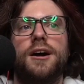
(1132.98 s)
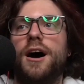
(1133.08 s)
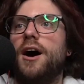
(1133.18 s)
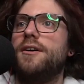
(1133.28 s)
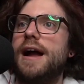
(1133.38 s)

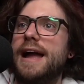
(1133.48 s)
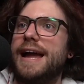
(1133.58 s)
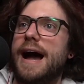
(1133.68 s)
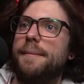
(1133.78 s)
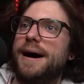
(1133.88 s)
All right,
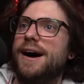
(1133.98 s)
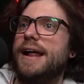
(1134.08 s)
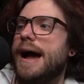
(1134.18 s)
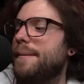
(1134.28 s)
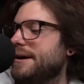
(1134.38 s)
how about
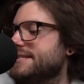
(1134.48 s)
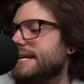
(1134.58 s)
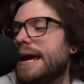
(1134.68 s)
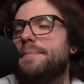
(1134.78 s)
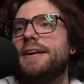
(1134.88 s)

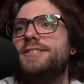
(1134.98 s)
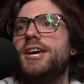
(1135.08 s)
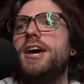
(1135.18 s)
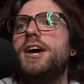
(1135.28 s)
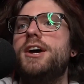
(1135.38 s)
segment
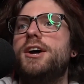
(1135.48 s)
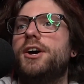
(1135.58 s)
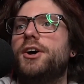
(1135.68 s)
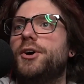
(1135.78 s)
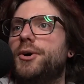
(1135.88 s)
two?